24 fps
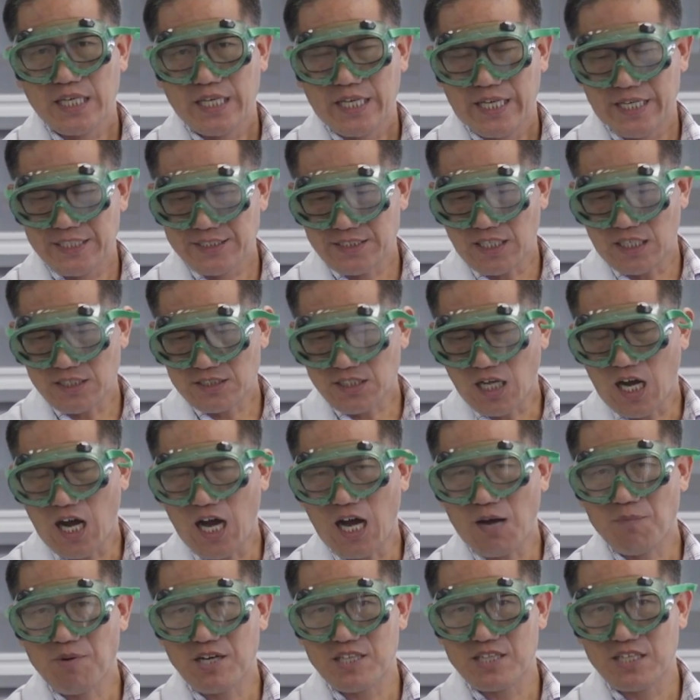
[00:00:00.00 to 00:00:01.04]
is on
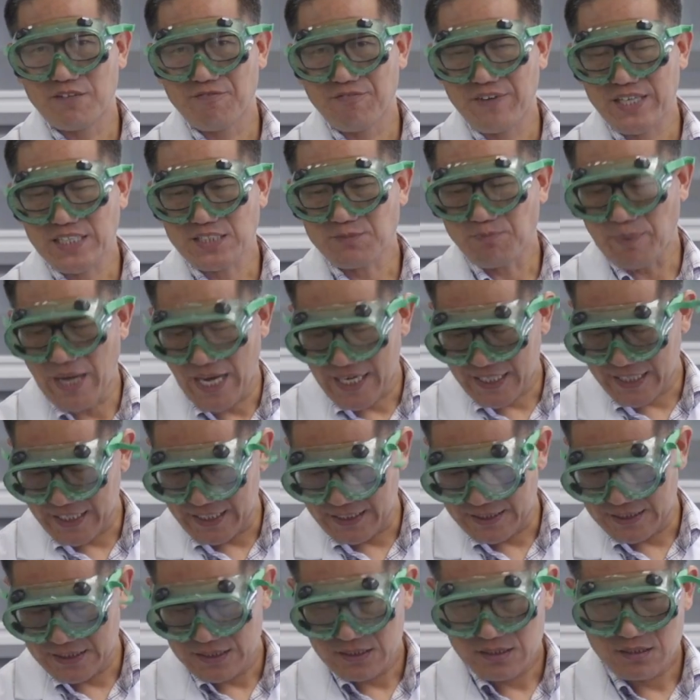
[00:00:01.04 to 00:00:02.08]
top of the waste
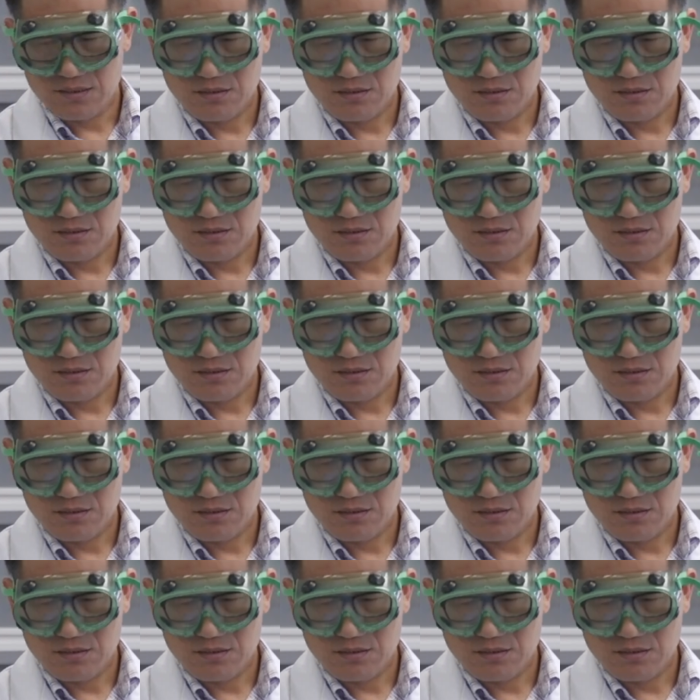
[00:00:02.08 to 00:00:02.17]
bucket.